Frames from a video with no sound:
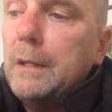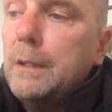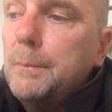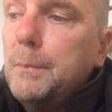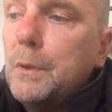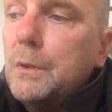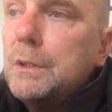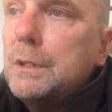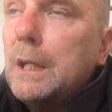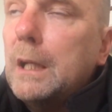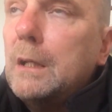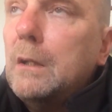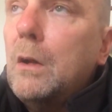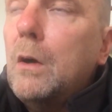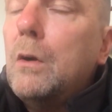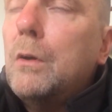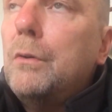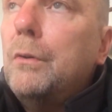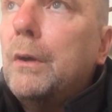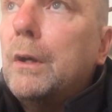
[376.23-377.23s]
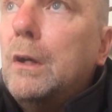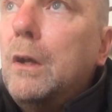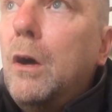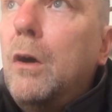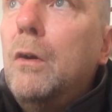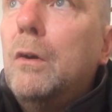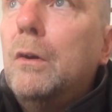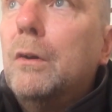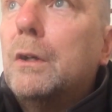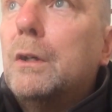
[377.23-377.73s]
The books take longer and
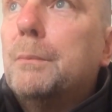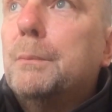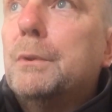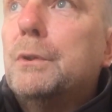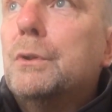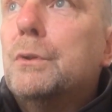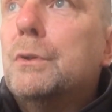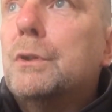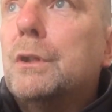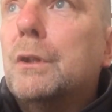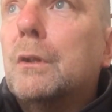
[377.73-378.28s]
longer to produce.